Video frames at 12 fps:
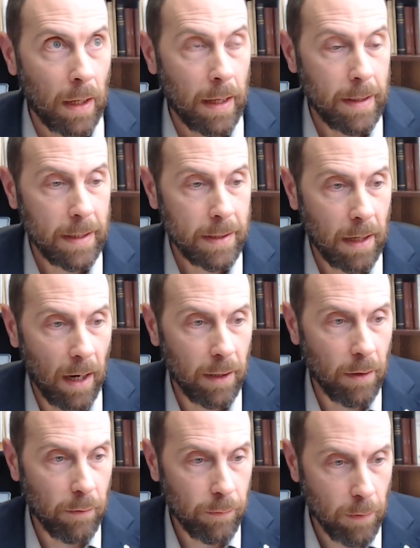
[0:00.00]
this
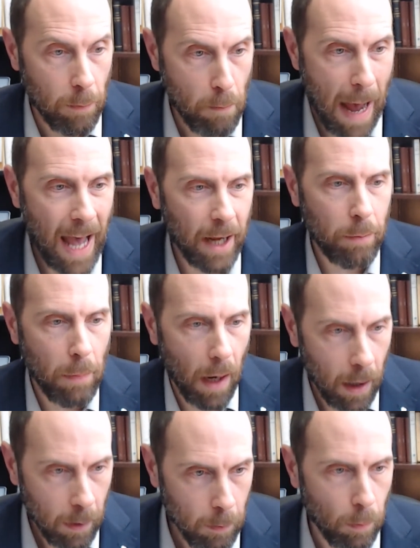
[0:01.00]
kind of
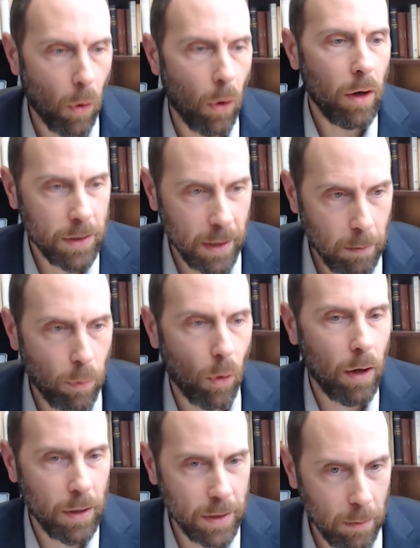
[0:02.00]
magma boils and
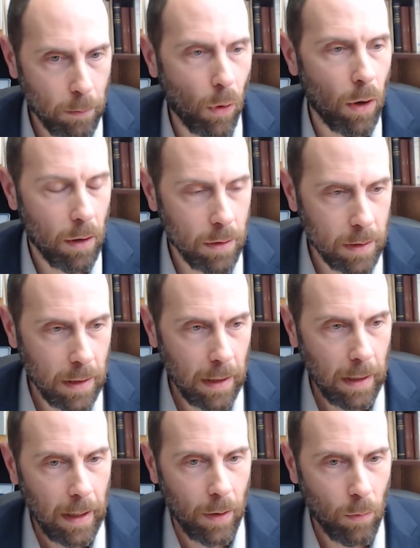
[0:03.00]
boils and boils,
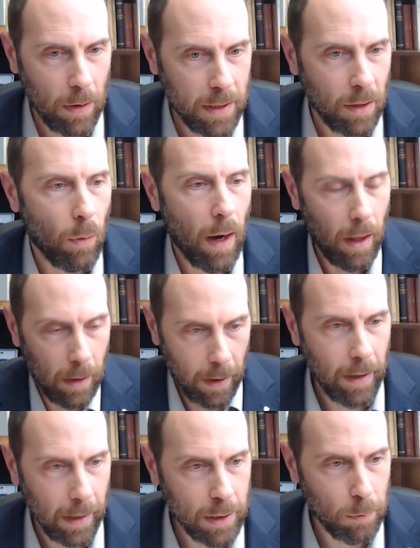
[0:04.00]
and once in a while
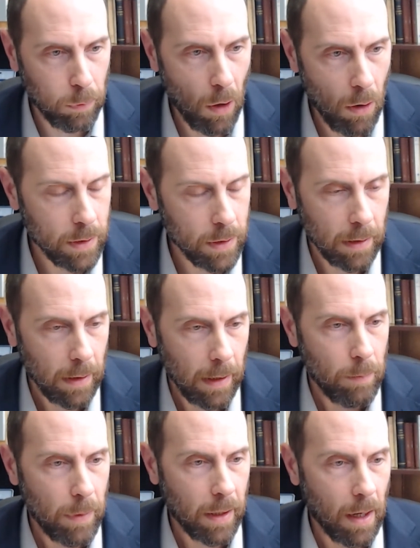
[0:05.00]
it explodes
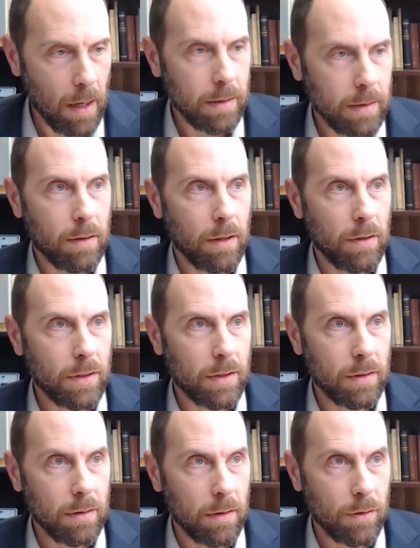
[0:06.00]
because
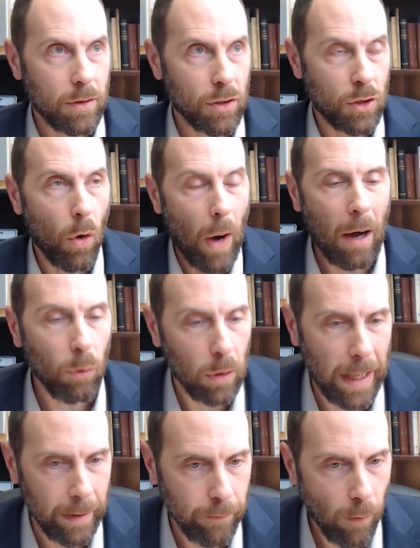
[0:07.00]
there's just no
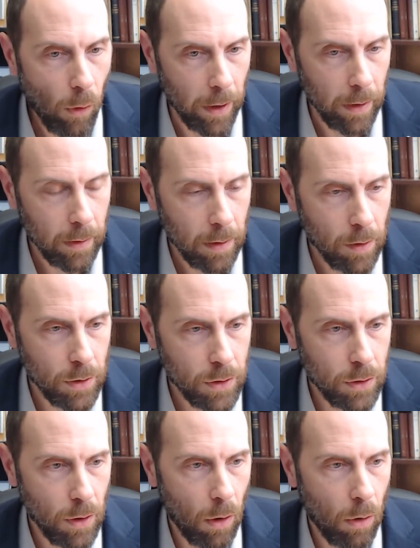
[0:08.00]
outlet for it.
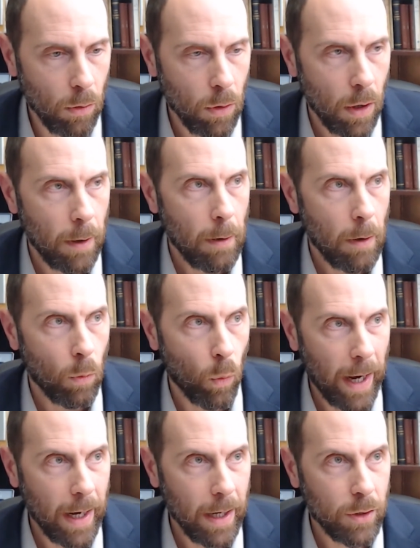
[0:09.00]
There's no
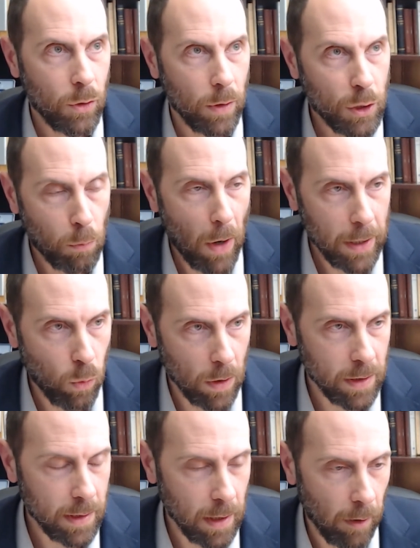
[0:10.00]
way to express
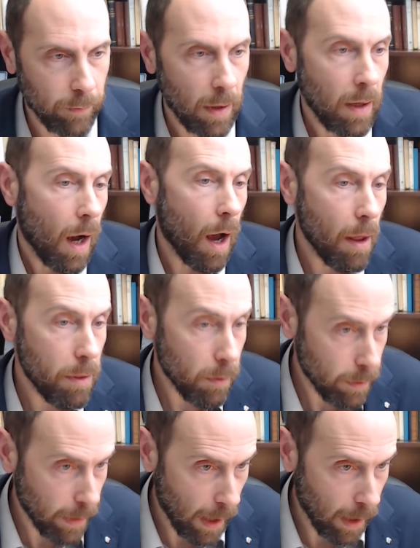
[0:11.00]
oneself
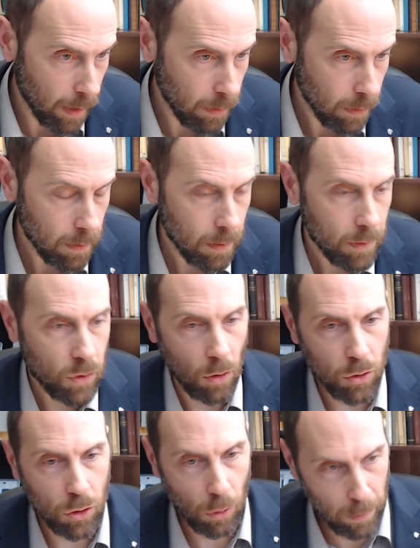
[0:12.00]
other than
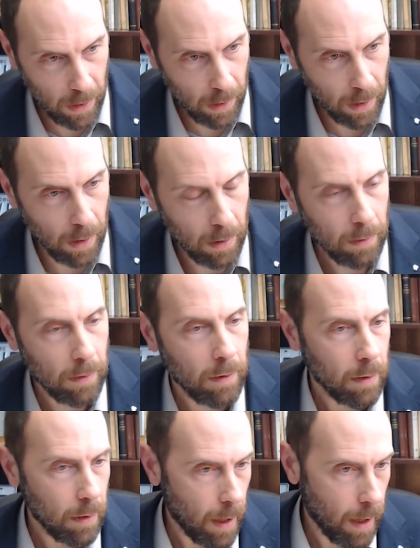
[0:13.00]
social media
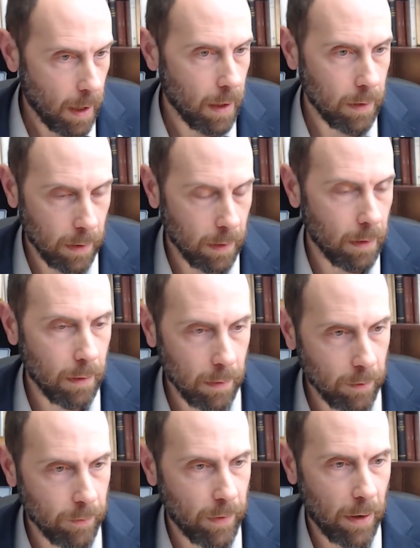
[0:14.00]
and
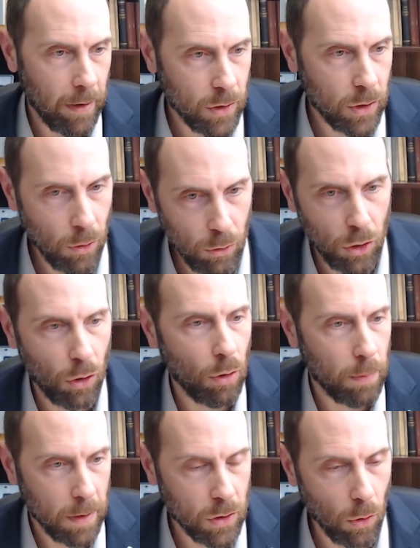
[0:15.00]
the various
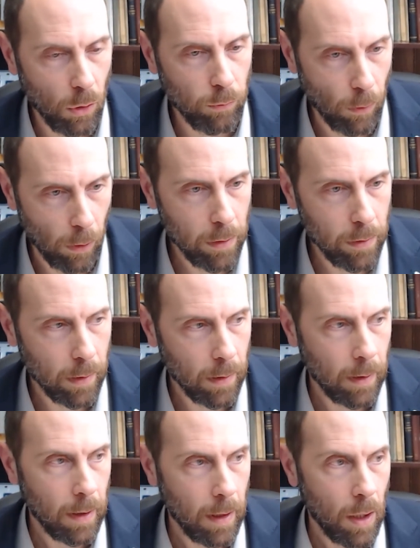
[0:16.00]
YouTube and so forth,
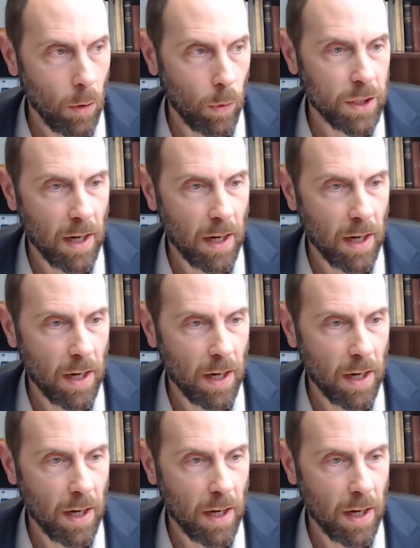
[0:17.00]
which